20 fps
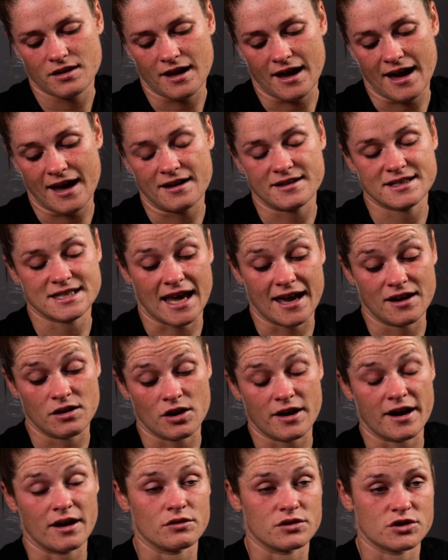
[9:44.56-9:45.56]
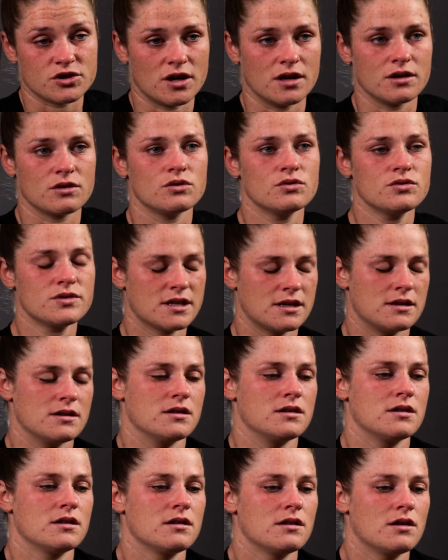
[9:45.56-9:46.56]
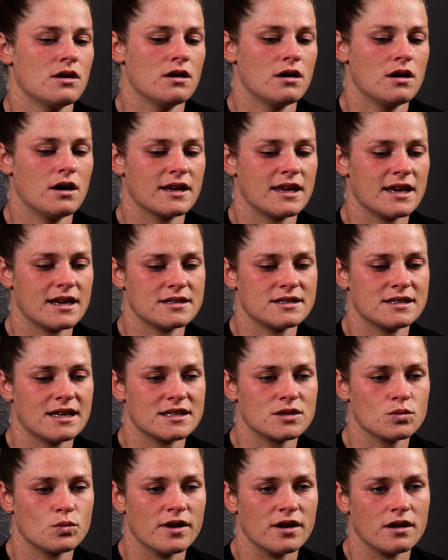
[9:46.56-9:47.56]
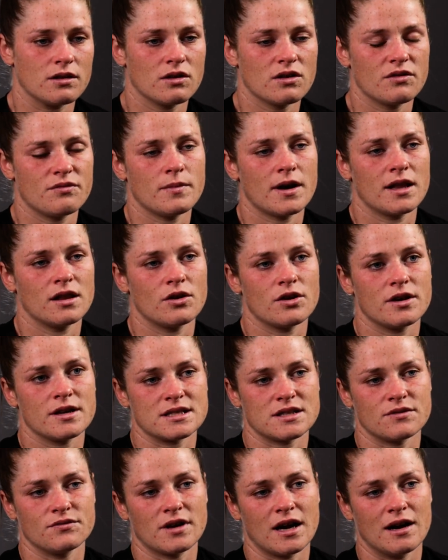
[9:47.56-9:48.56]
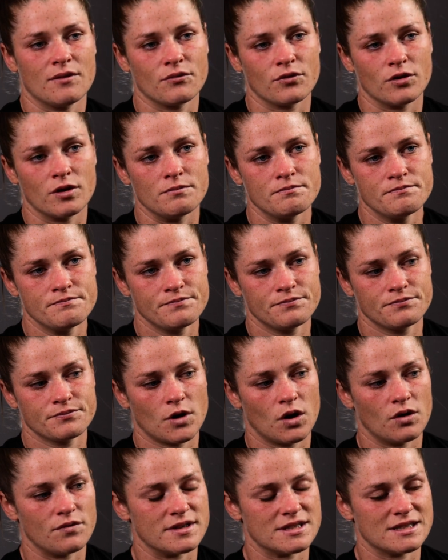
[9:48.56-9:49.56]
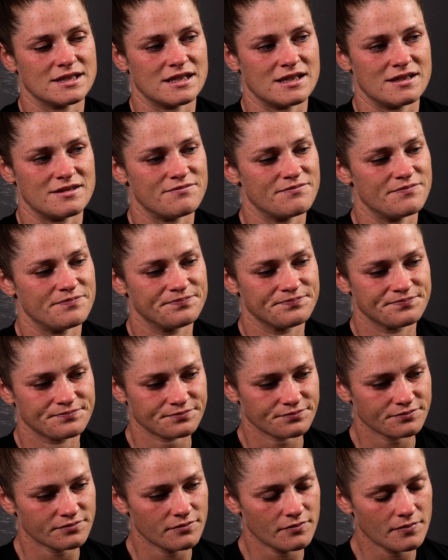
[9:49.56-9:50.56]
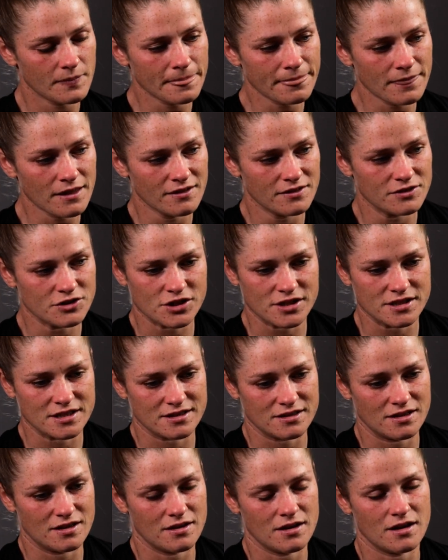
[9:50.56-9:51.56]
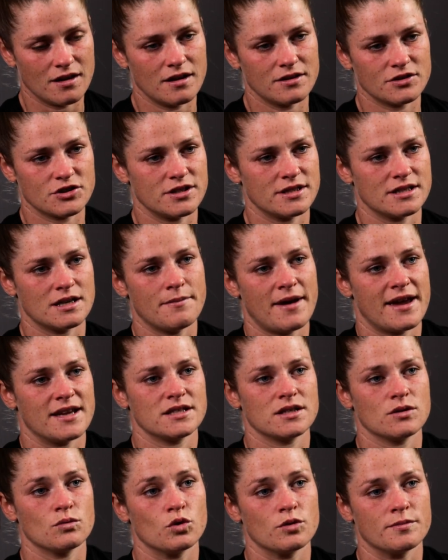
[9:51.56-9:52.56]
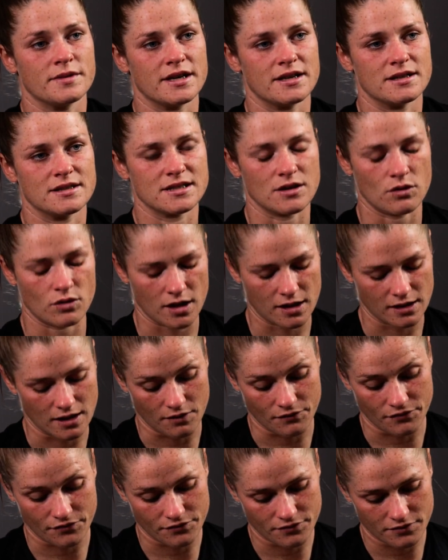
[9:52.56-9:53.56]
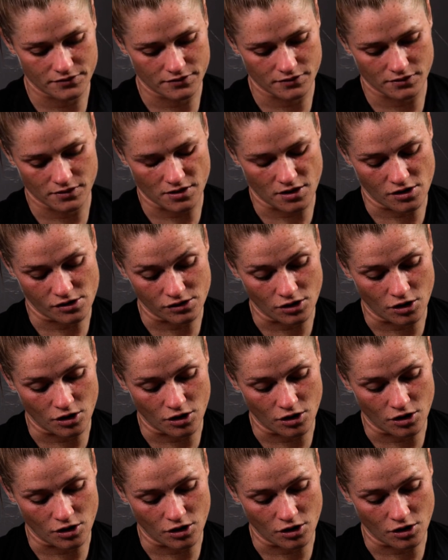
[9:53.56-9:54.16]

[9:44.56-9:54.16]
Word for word: has had her health struggles, and I guess that's where a lot of my learnings have come from. Obviously, she's She's an amazing woman and someone I love a